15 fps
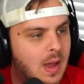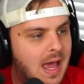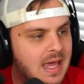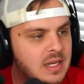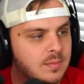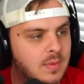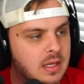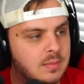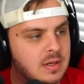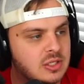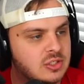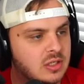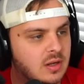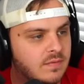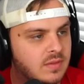had to make
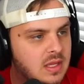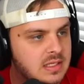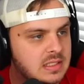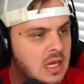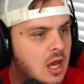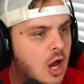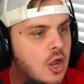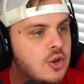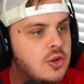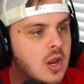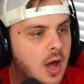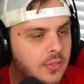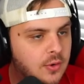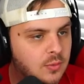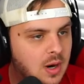mention of this.
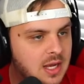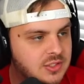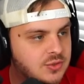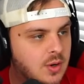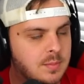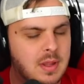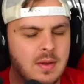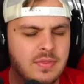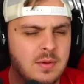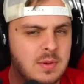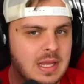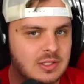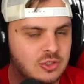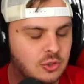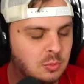Another roster update. I think we
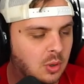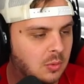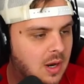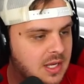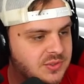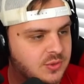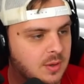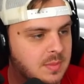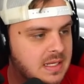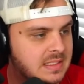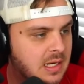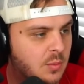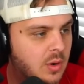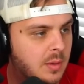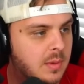got two more roster updates
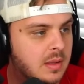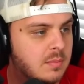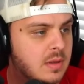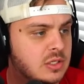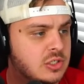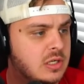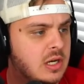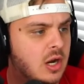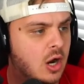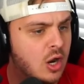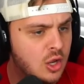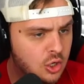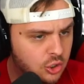that I want to make mention here.